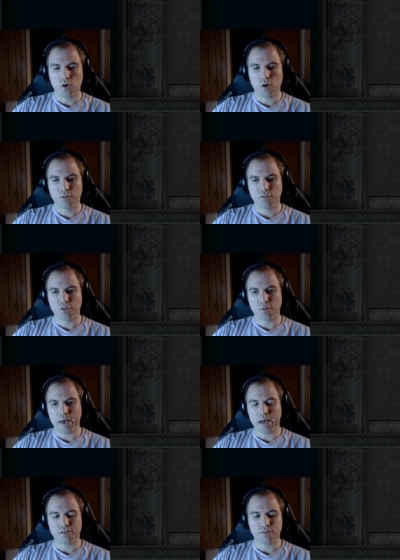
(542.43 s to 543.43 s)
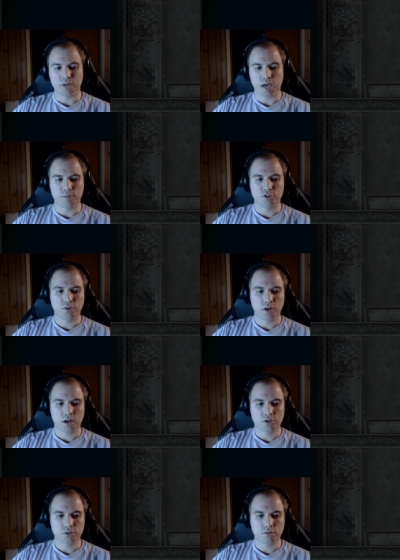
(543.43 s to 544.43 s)
Armor for the passive damage
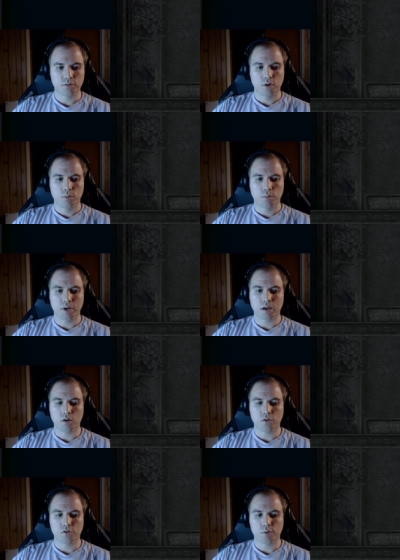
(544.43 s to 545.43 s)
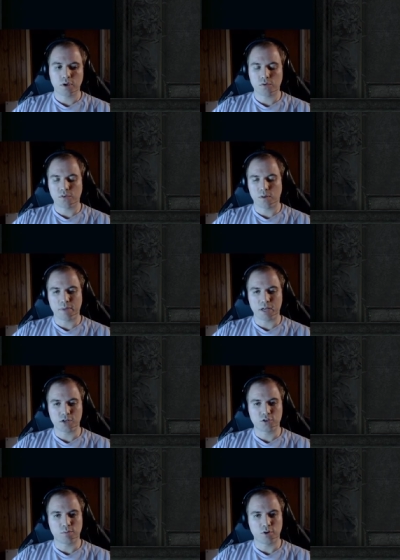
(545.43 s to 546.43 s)
reduction, but it can also be used in a
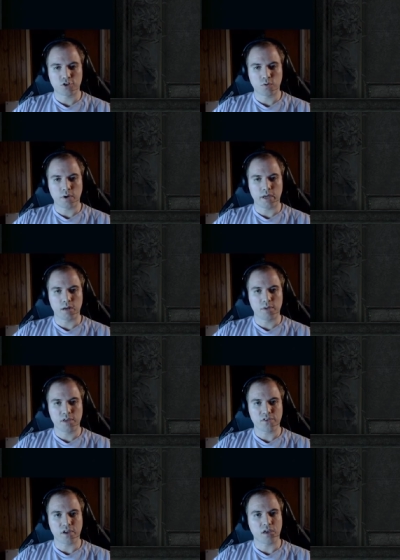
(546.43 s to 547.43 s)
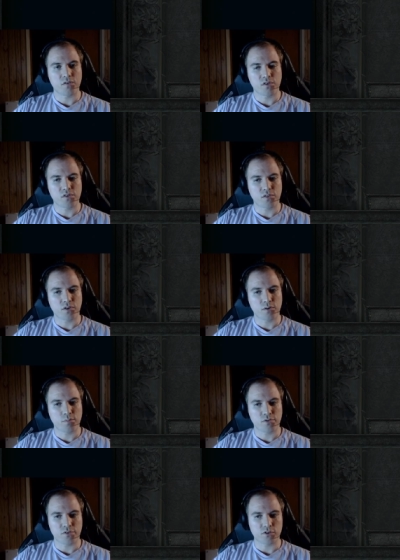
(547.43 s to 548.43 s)
pinch to push away enemies and gives us a
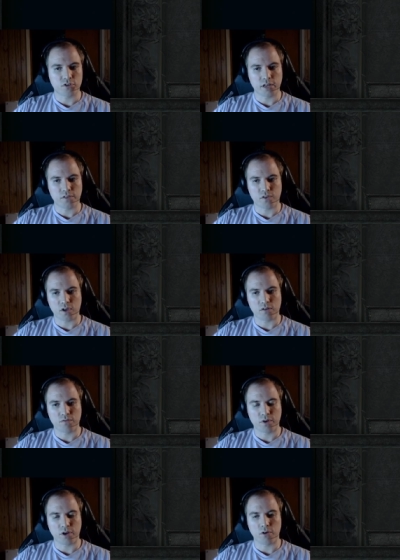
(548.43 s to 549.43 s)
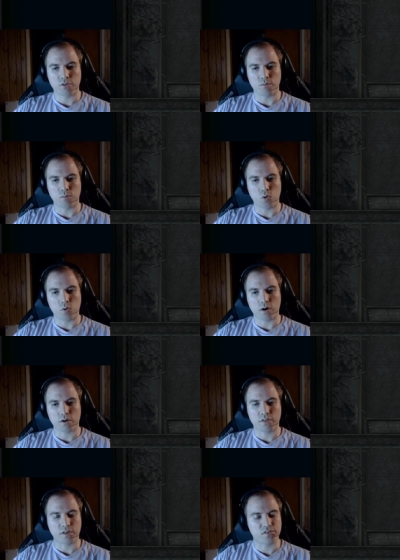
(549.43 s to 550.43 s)
30% chance to get a free Earthen Bulwark
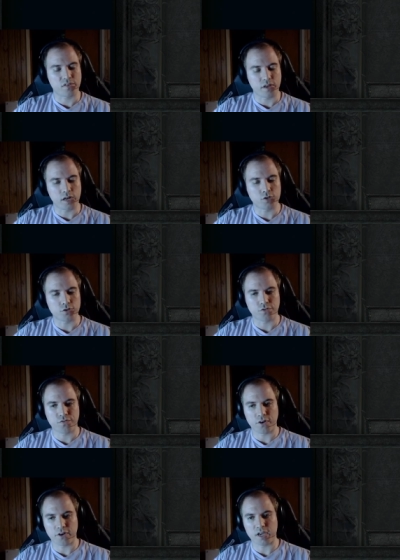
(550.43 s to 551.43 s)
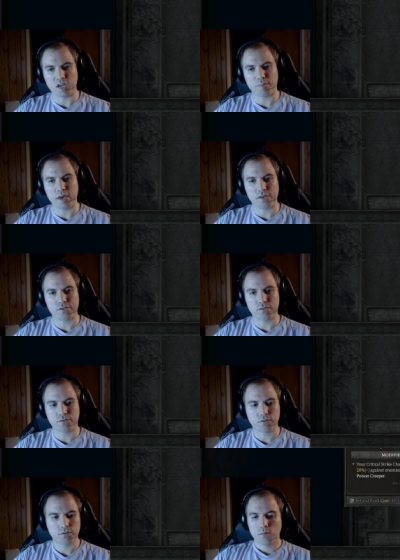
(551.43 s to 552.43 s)
thanks to the Nature's Fury key
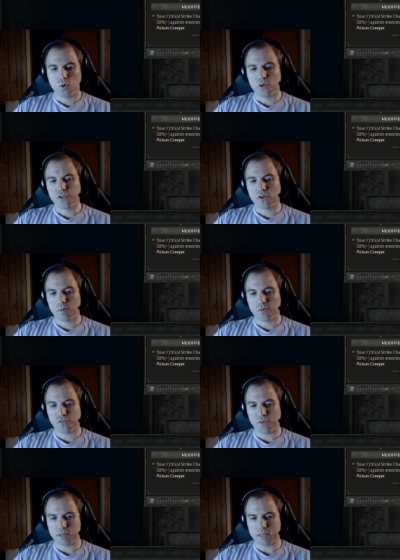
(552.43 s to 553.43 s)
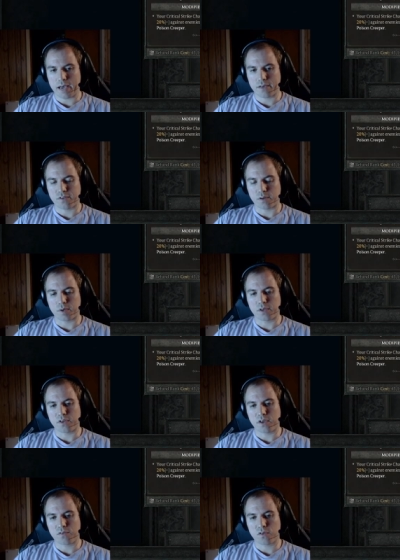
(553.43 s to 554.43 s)
passive. Poison Creeper is fantastic because it
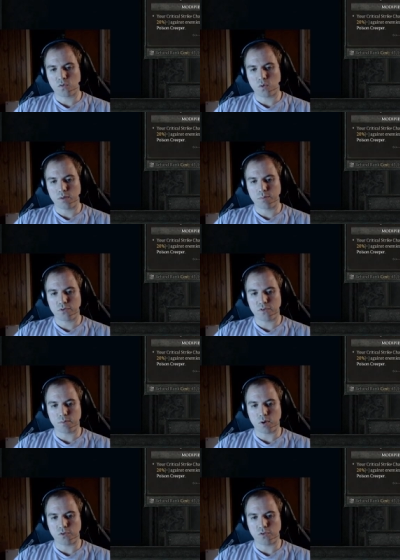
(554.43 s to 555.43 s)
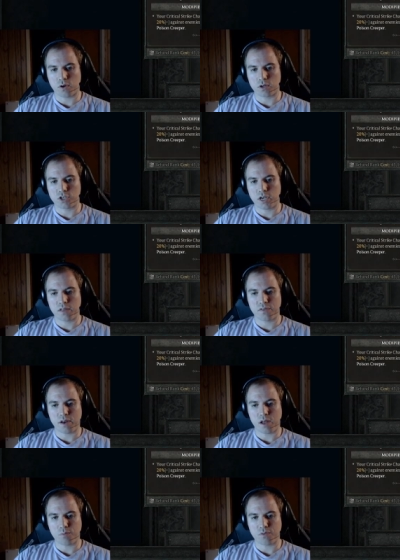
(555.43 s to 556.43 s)
gives us 20% bonus crit chance and
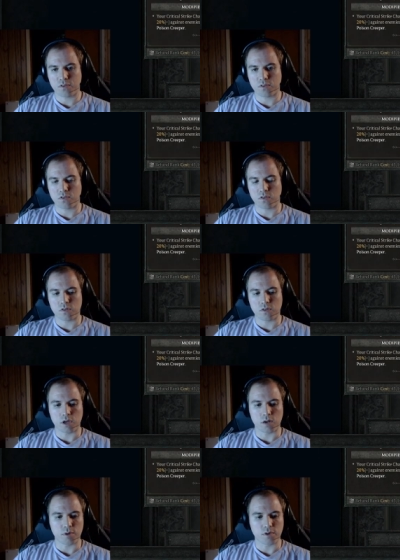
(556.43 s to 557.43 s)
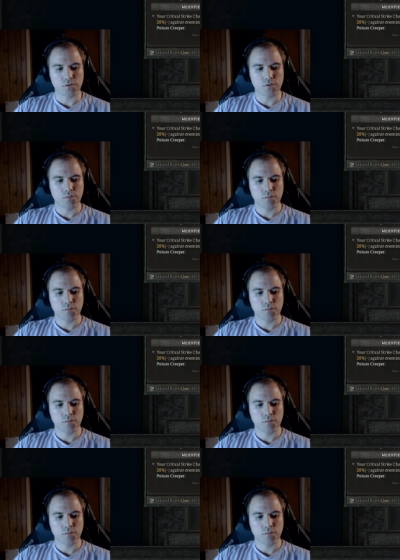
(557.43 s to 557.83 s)
helps us to CC enemies.